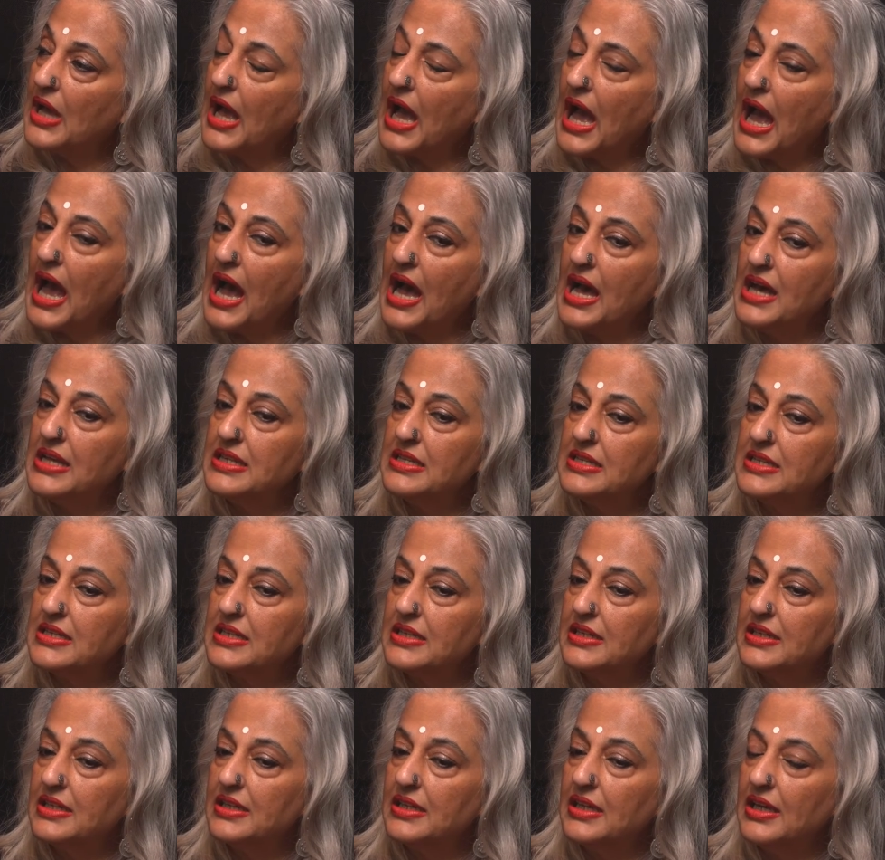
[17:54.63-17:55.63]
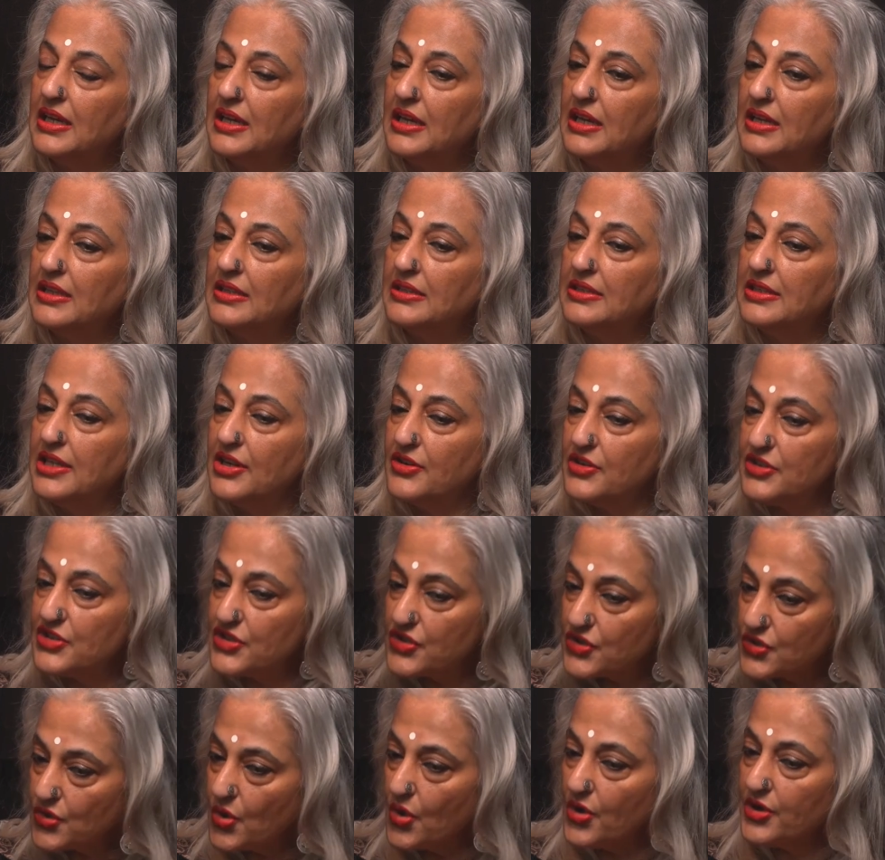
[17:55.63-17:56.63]
And there are
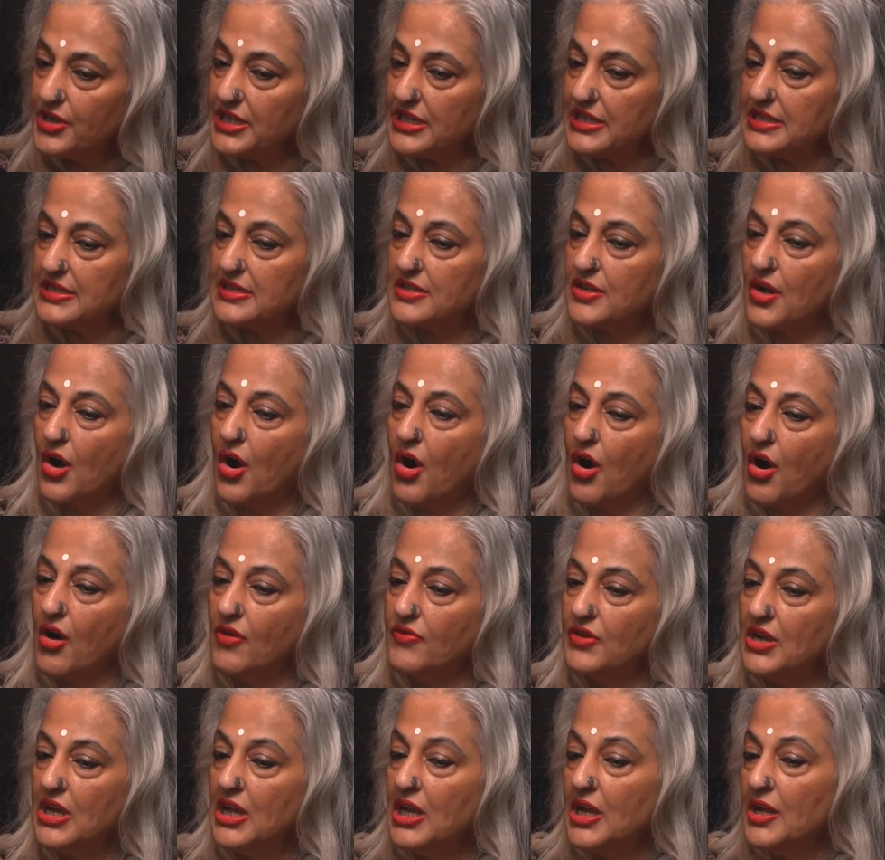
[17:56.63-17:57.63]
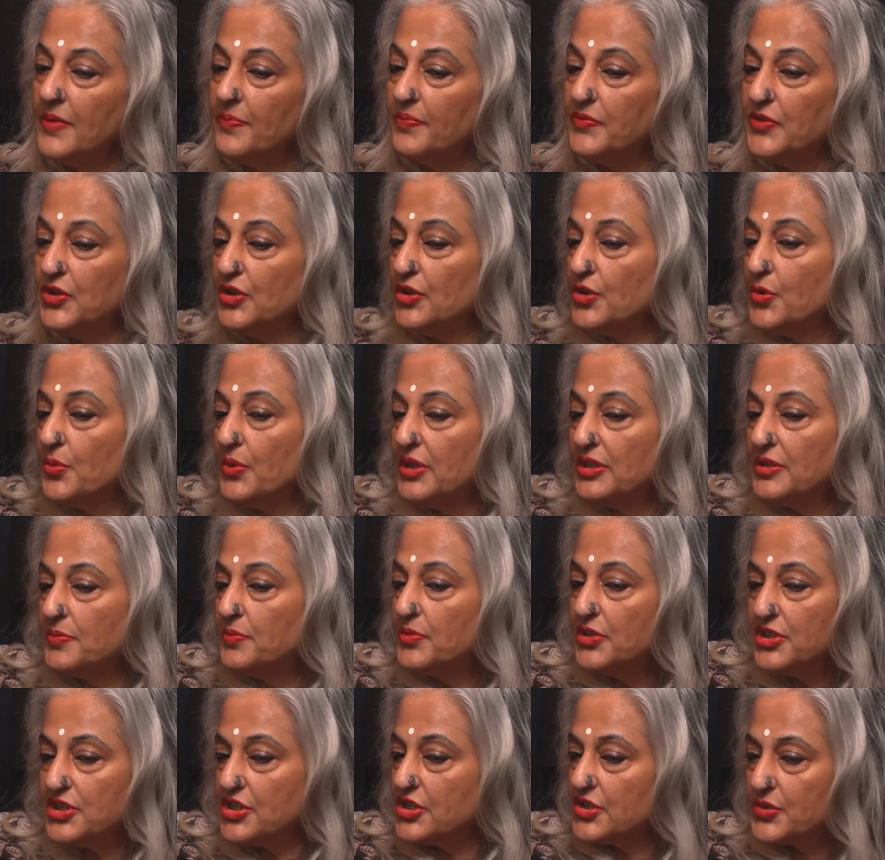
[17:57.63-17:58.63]
stories of, when the
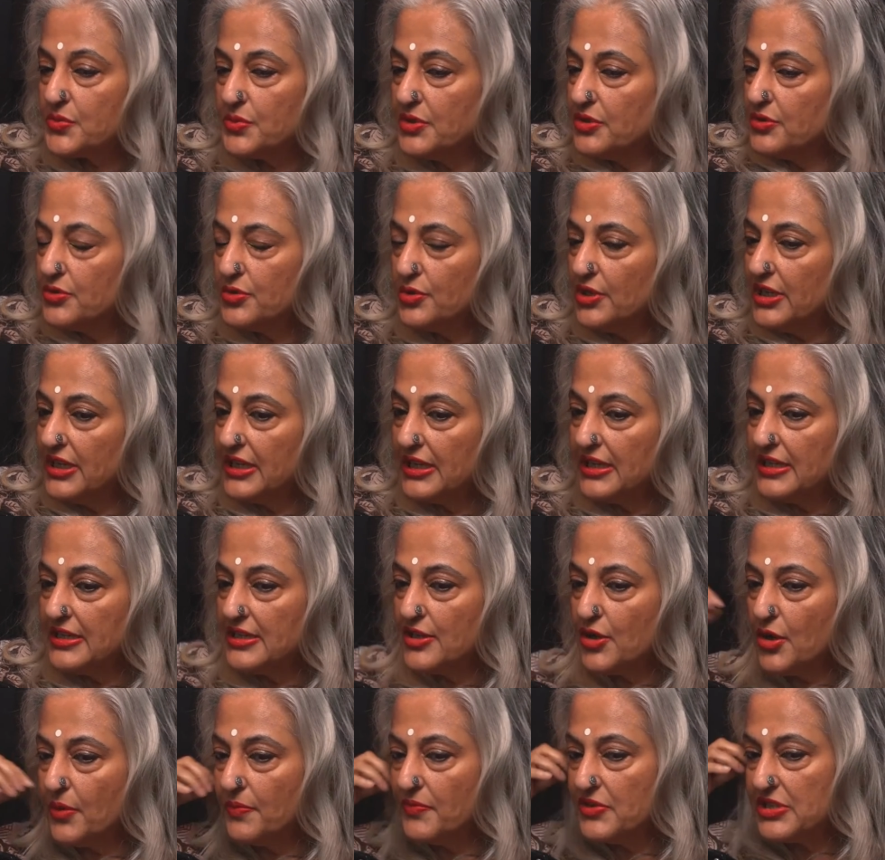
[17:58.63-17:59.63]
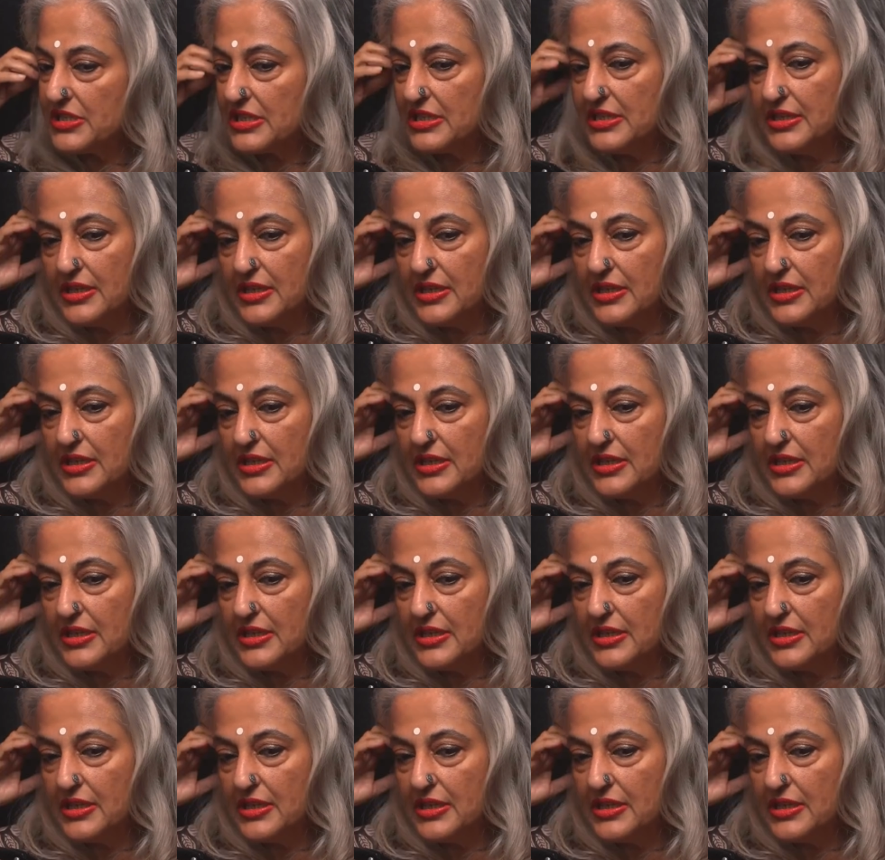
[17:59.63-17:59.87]
British were ruling India, obviously